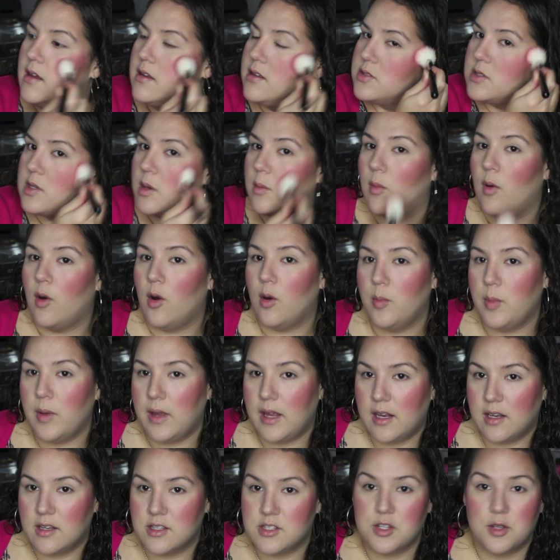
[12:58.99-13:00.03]
So I'm
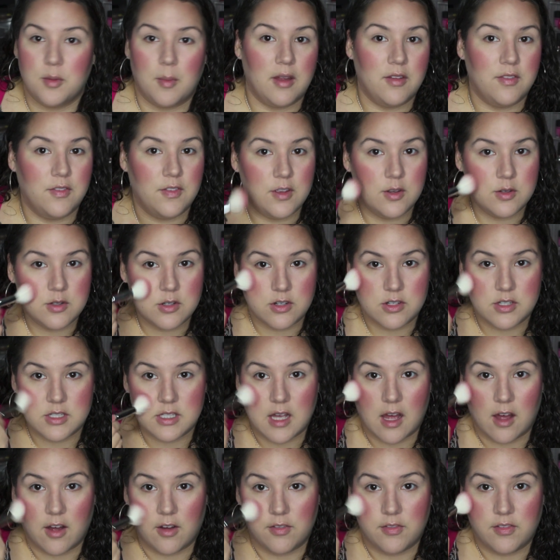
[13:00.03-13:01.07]
hoping to my future
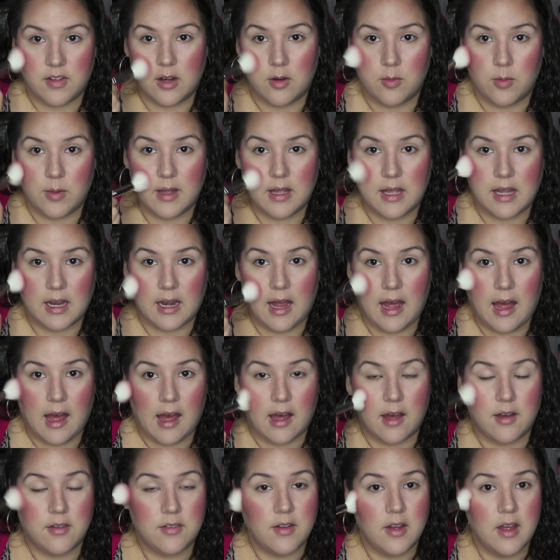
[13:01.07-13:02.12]
self in a week and a
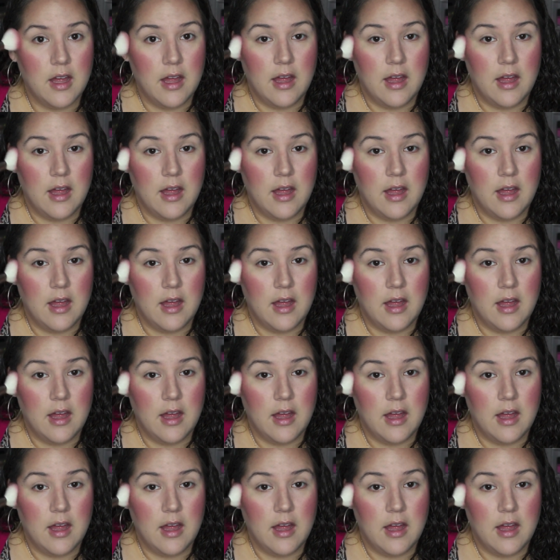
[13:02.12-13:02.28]
half,